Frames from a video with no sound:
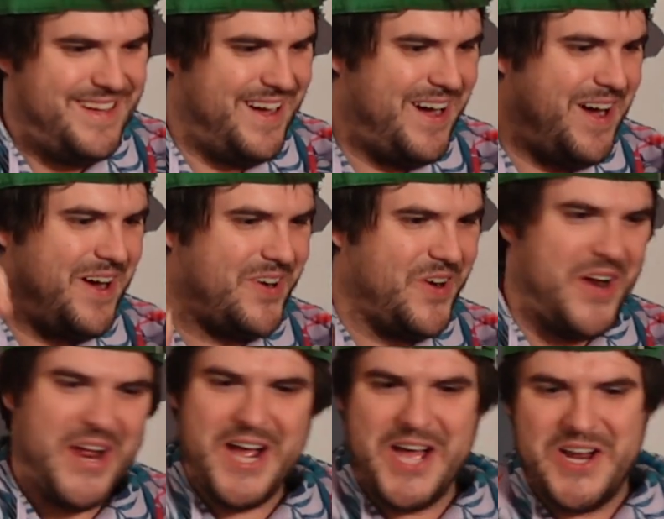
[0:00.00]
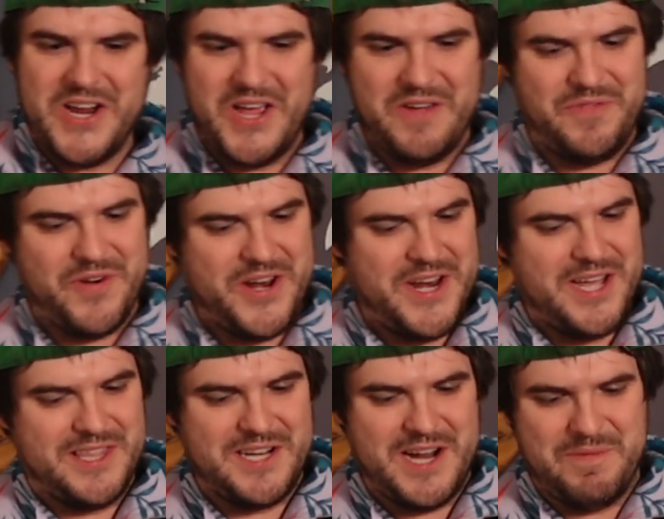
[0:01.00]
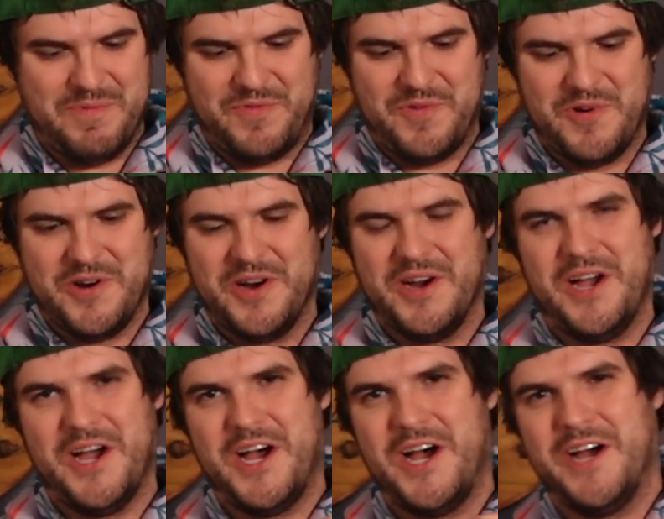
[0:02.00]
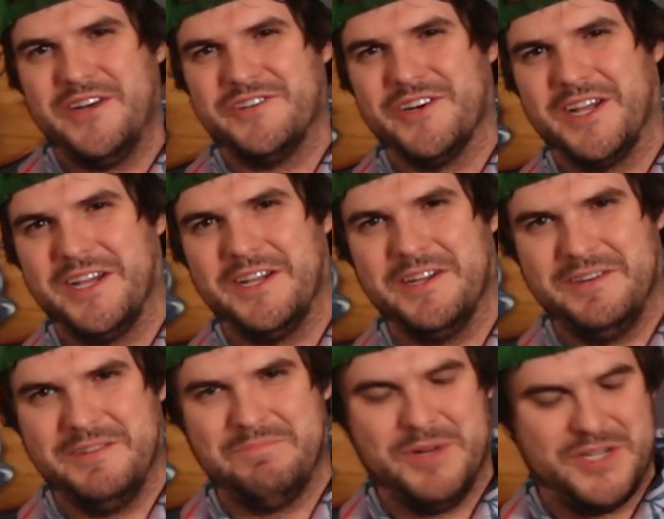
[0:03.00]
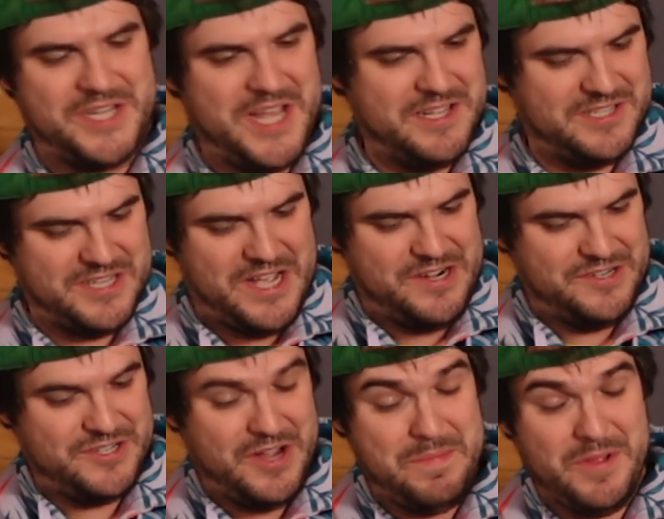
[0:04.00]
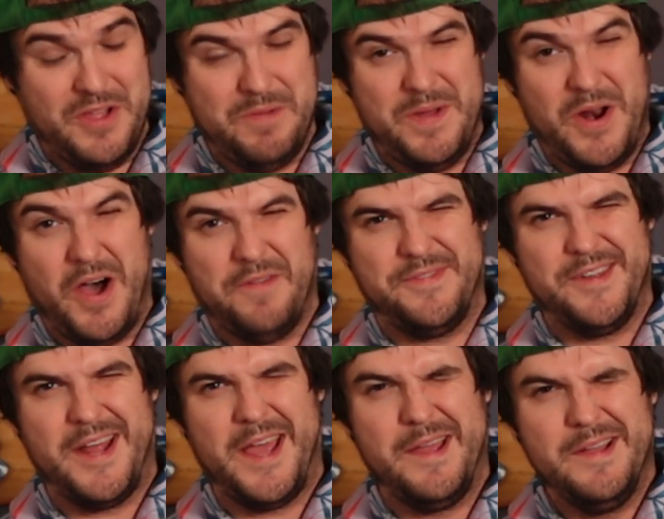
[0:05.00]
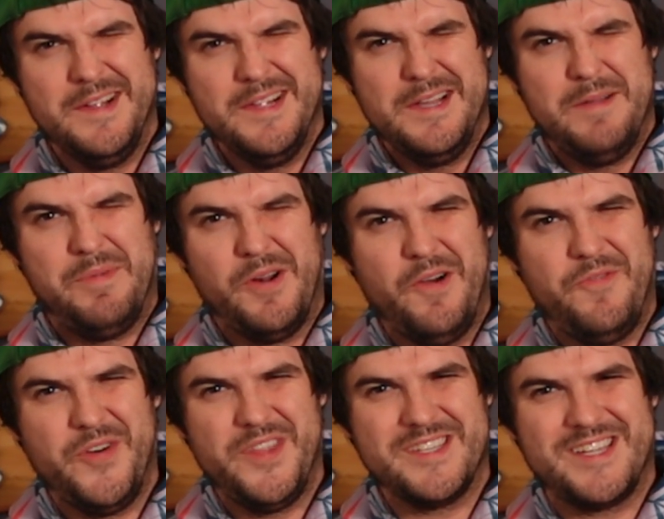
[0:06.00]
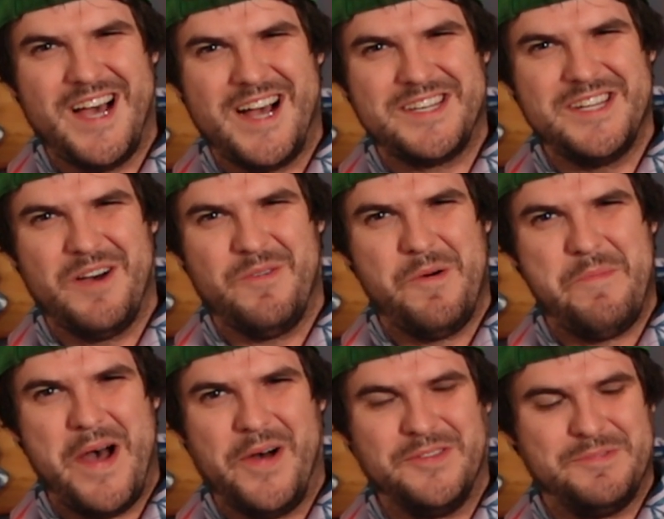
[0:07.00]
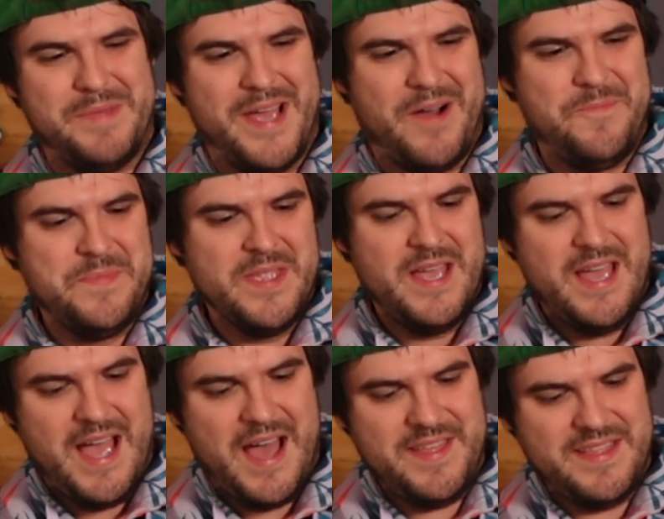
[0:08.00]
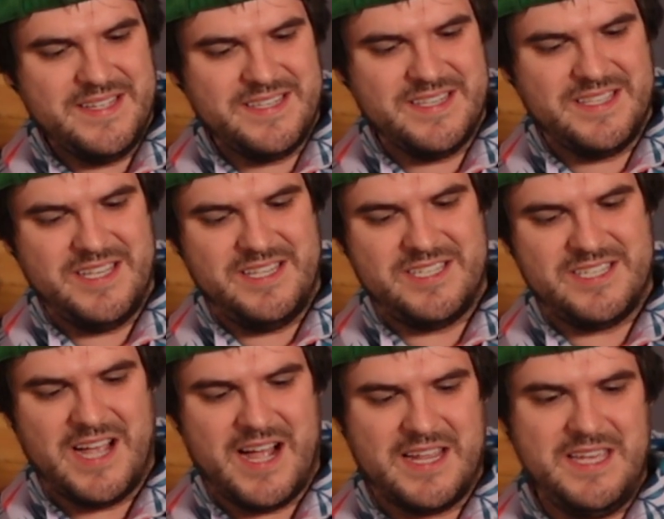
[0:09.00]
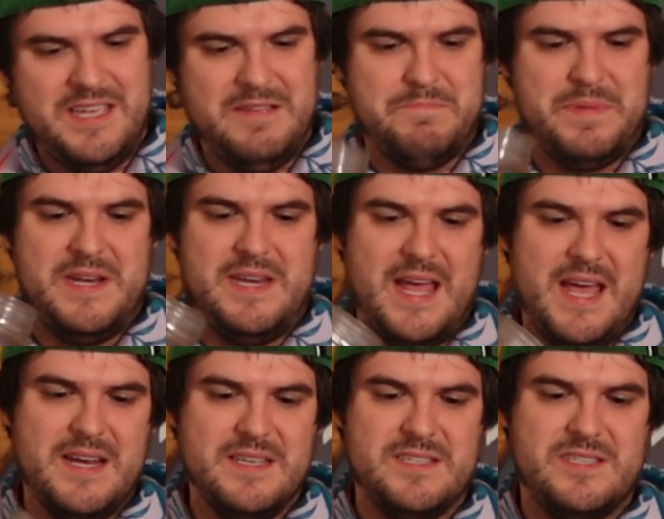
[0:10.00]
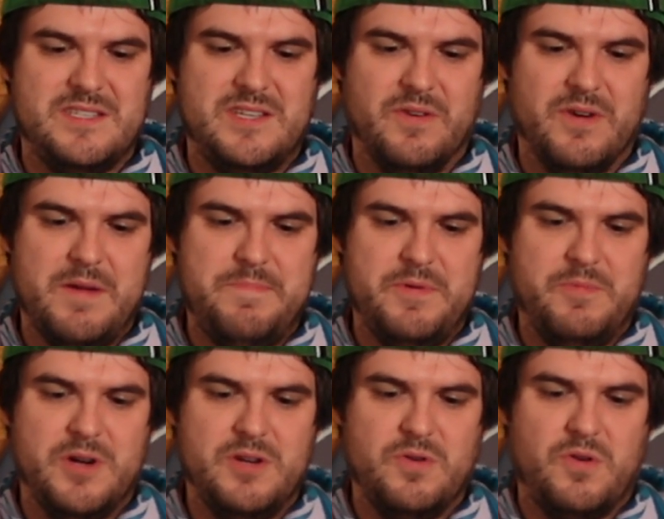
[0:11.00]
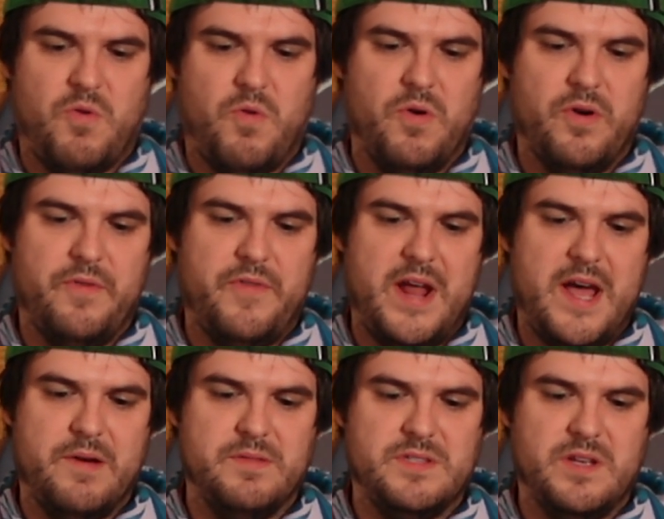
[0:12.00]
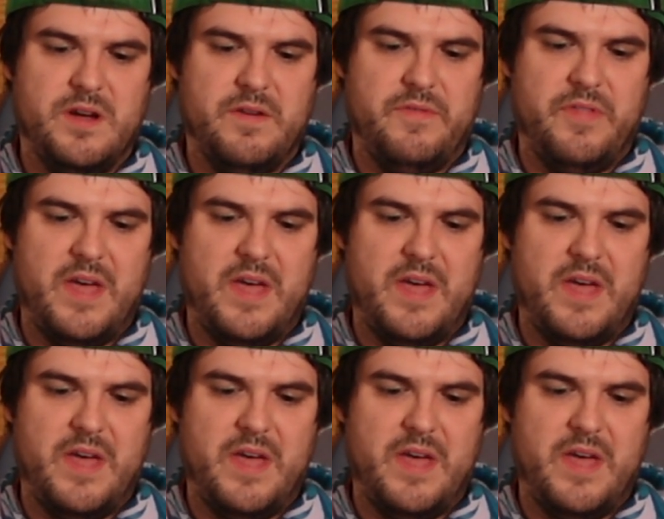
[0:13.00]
Courtney had a fun night the night before, drinking a bunch of cans of cider. So I'm a little bit off today, but hopefully this cocktail will balance me out. And then this is the sake banana syrup. We're gonna do 1/4 ounce of